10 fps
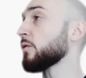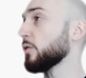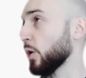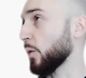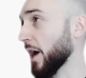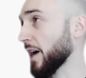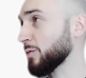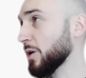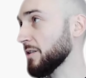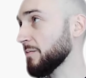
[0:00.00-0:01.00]
your
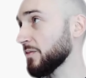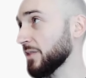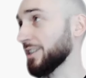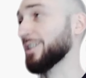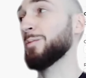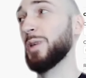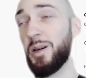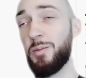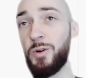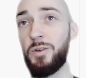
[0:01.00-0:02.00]
password. It's going to be
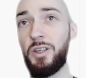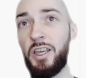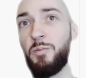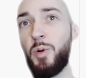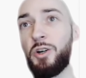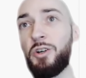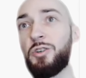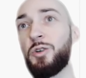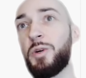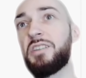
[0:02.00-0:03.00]
important
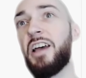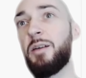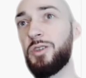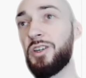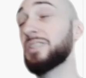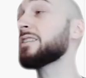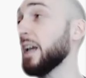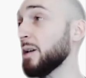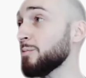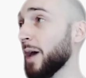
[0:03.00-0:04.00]
to retype the
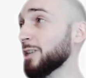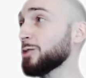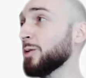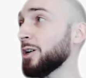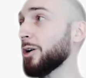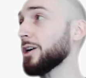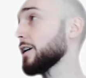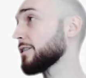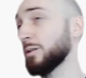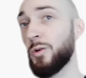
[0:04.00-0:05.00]
same password or
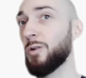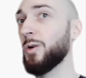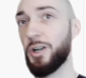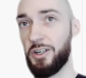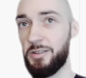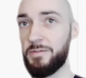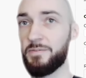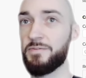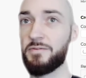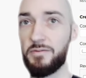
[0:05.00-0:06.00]
else it won't work.
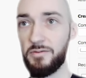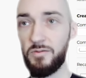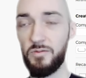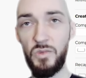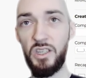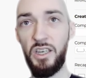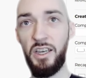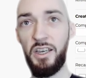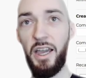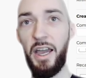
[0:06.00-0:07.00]

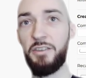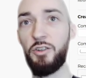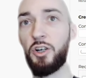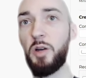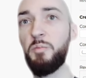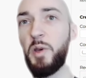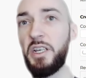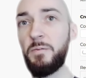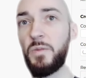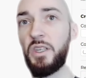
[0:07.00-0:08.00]
Add your
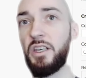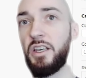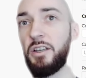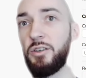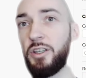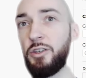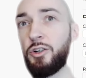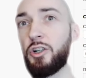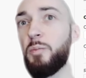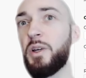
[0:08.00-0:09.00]
company in your
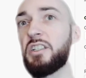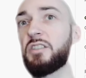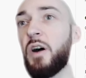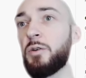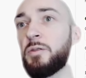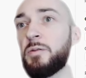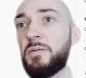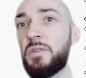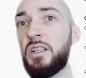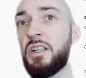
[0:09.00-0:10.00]
company's phone.
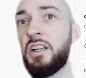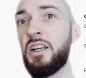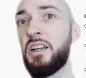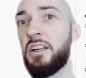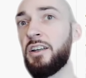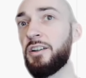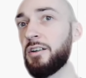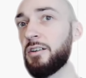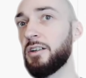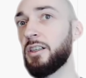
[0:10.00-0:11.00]

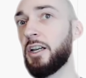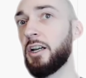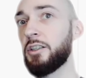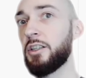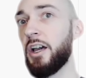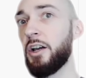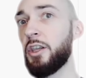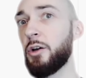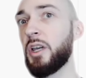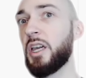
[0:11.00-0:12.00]
Click on the
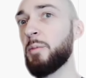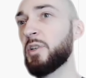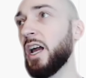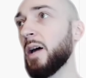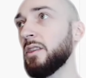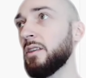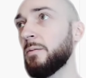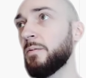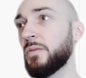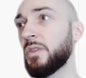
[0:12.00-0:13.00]
recap chat
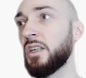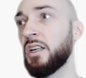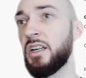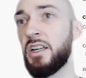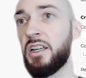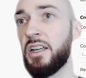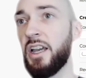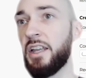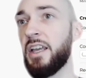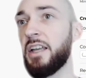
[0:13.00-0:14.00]

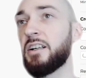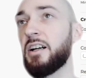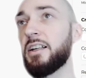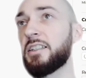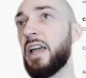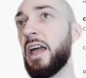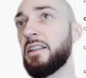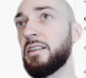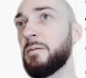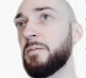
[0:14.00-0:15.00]
and then click
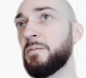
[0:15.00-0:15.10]
send.